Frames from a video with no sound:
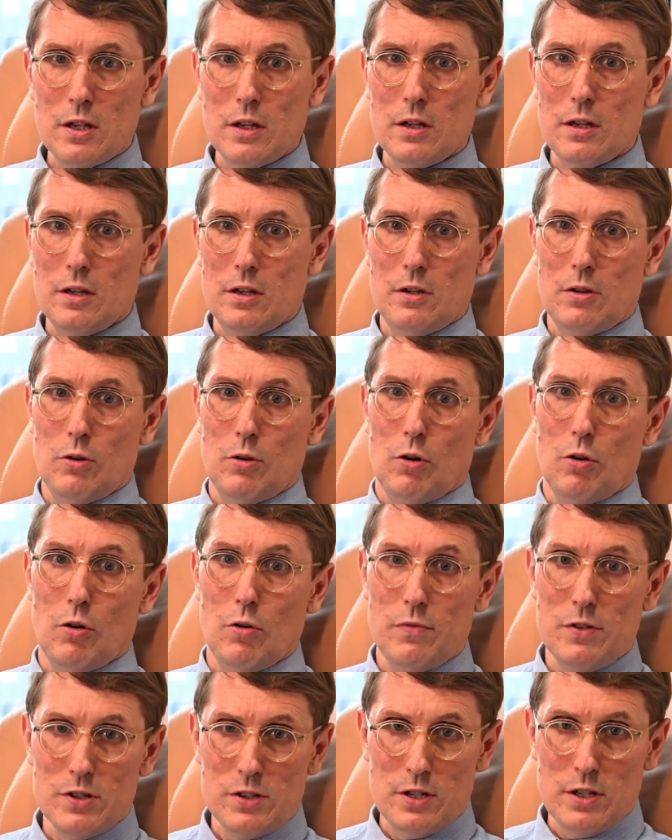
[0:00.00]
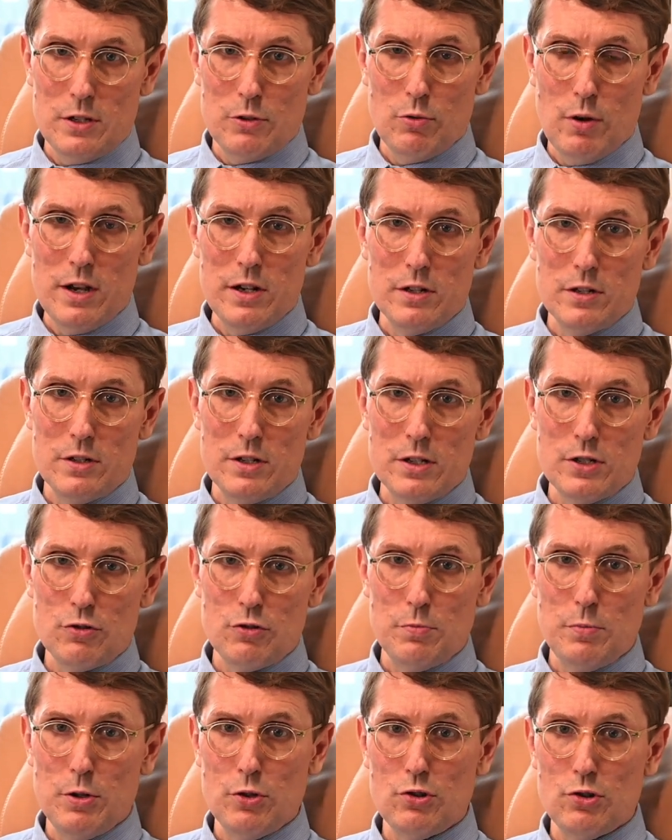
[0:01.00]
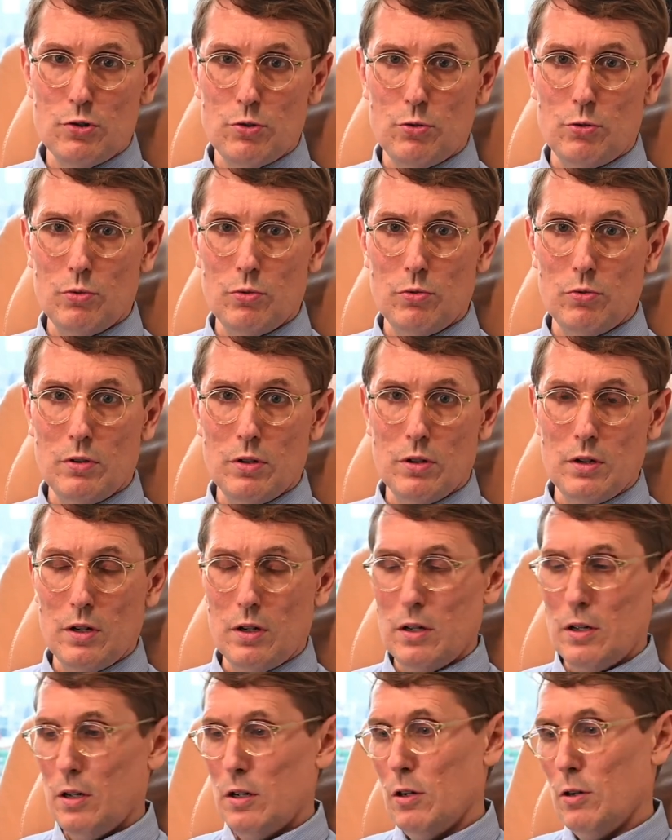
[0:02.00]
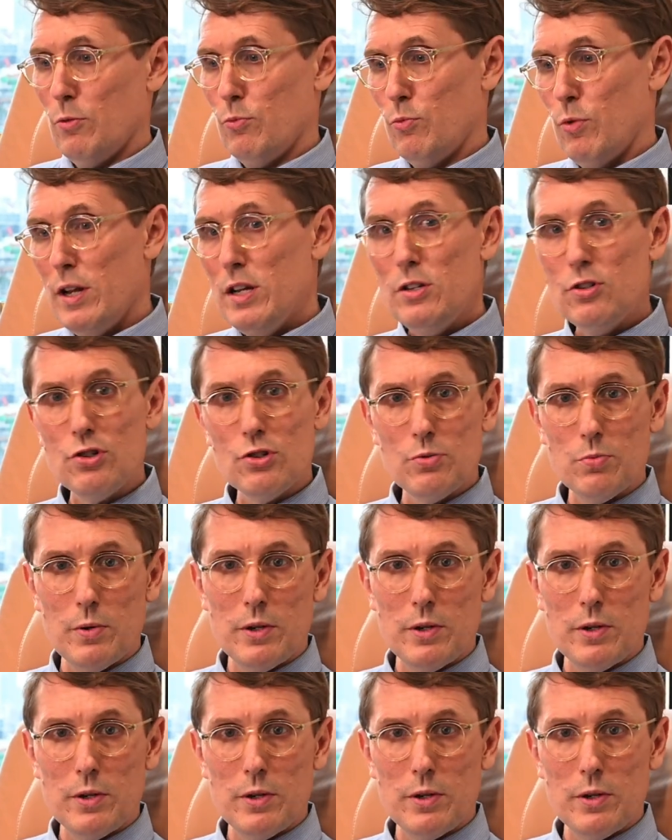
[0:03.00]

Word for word: uh, obviously greater distributional uh, reach.